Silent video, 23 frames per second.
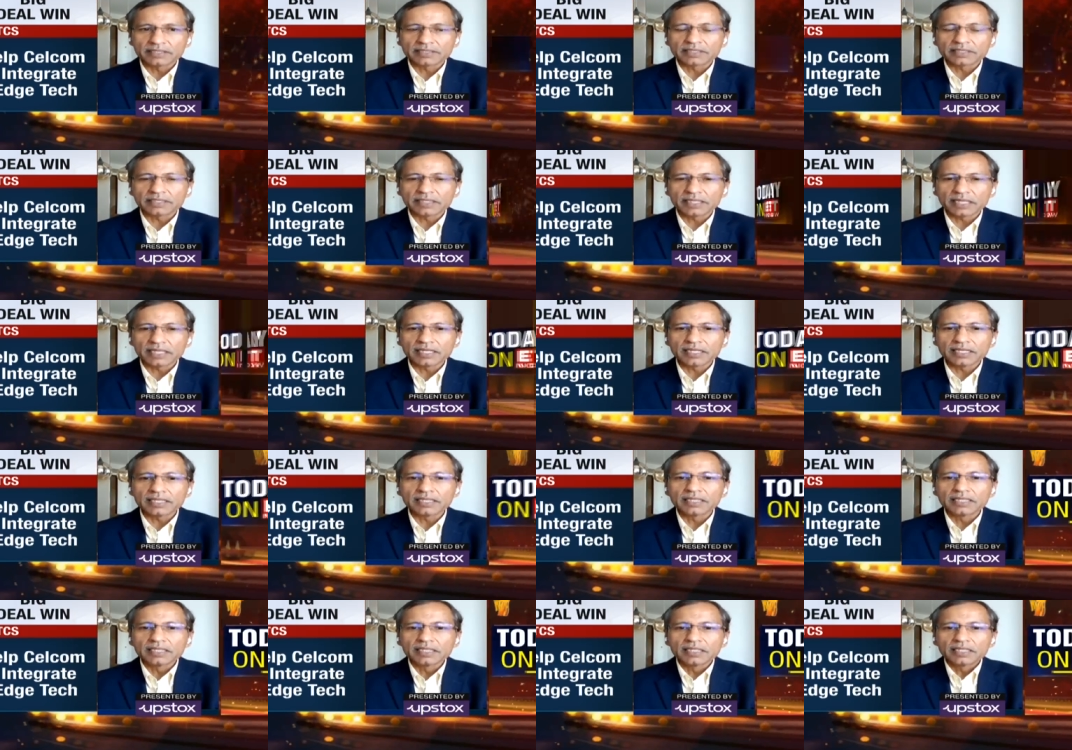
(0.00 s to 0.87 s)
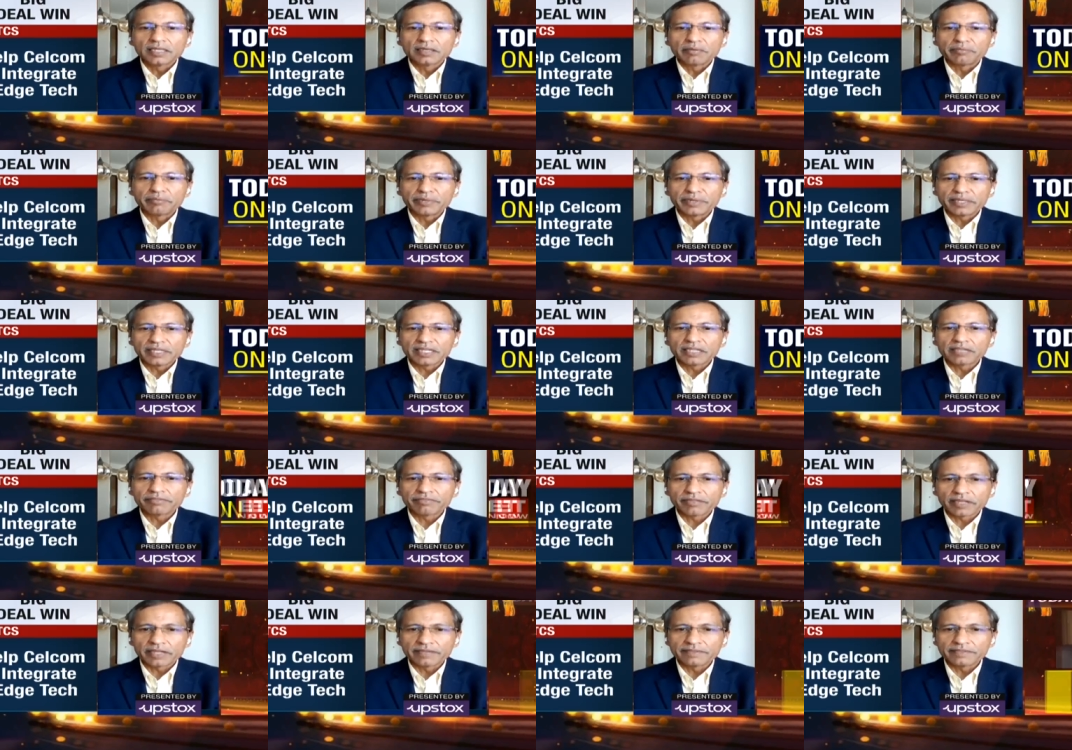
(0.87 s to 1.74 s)
It's really
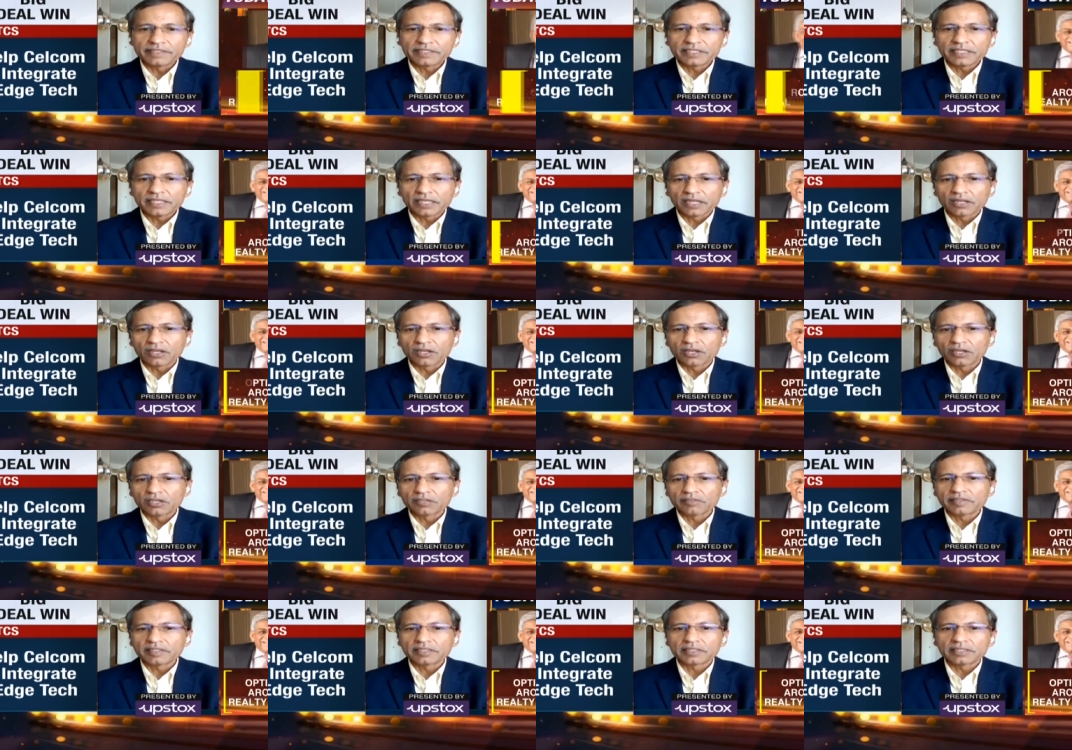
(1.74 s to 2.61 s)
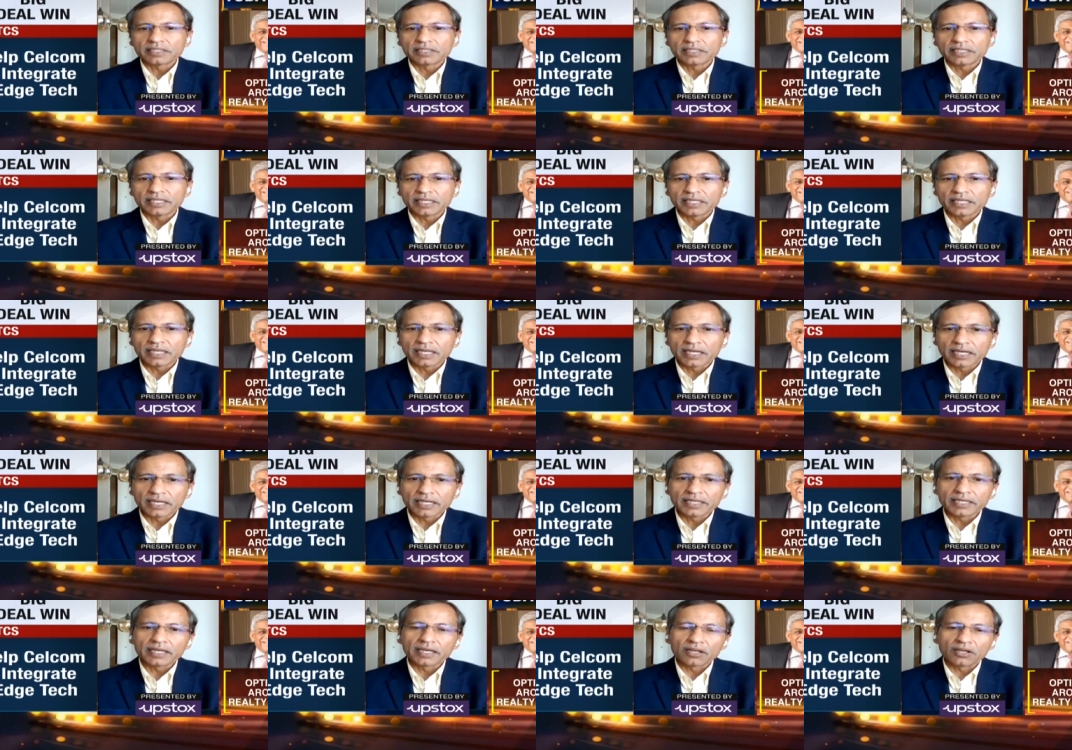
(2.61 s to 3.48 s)
bringing 5G along with
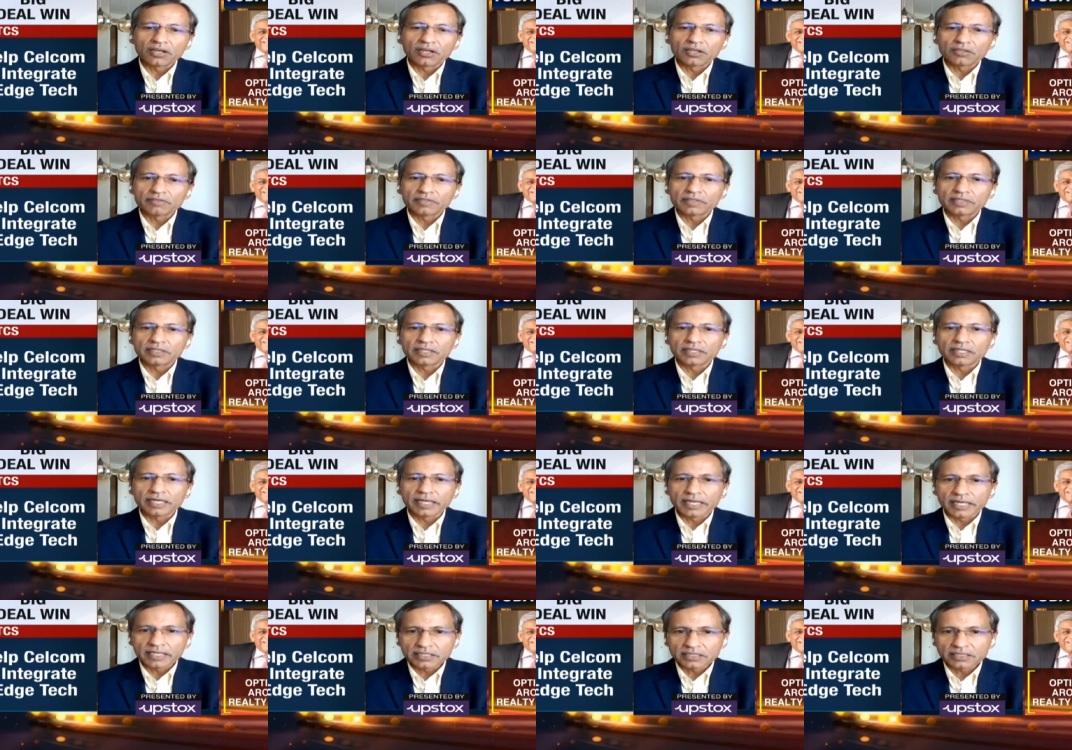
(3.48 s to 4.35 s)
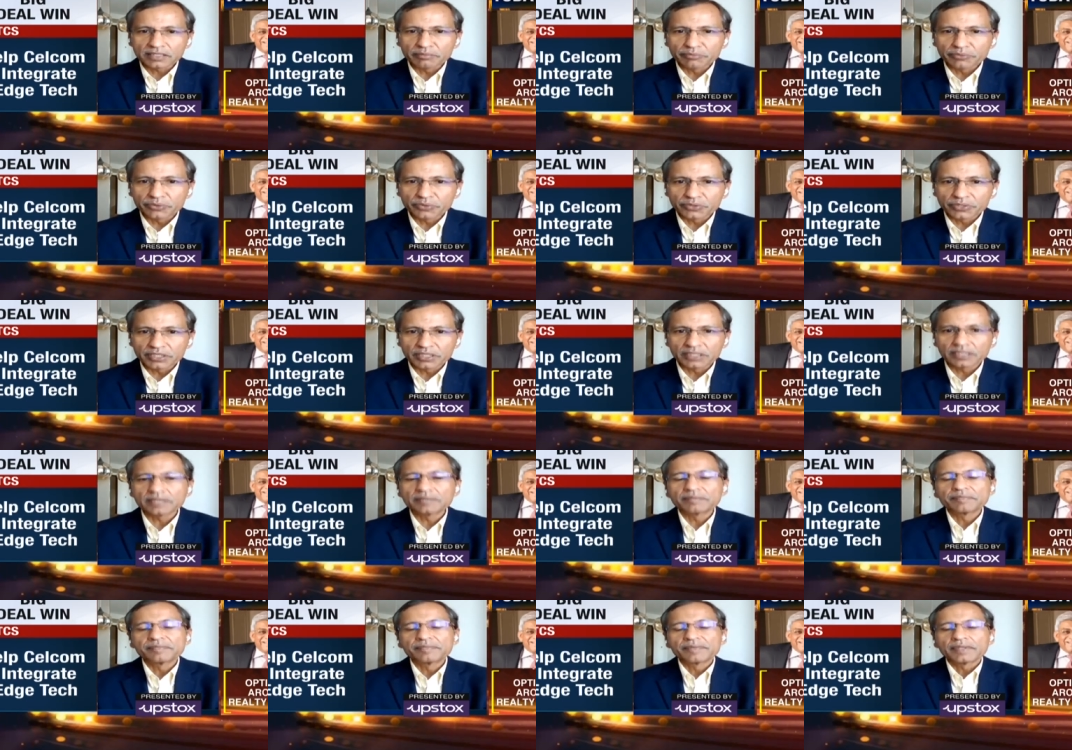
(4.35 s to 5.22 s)
AI, along with edge
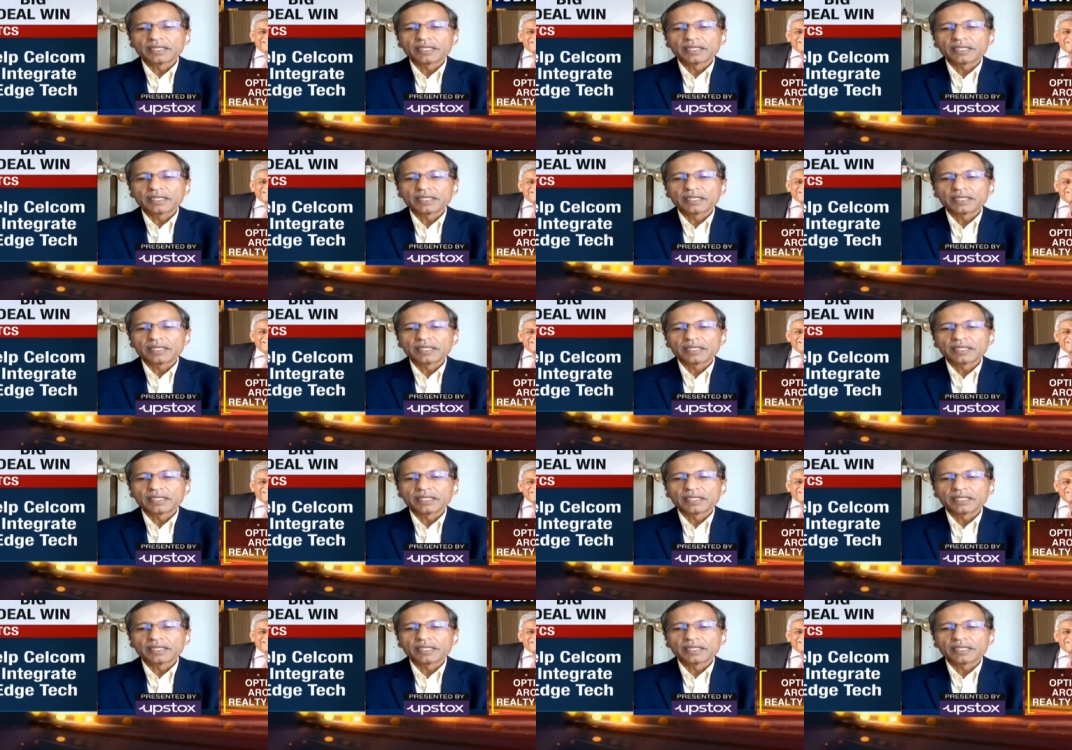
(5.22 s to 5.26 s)
computing,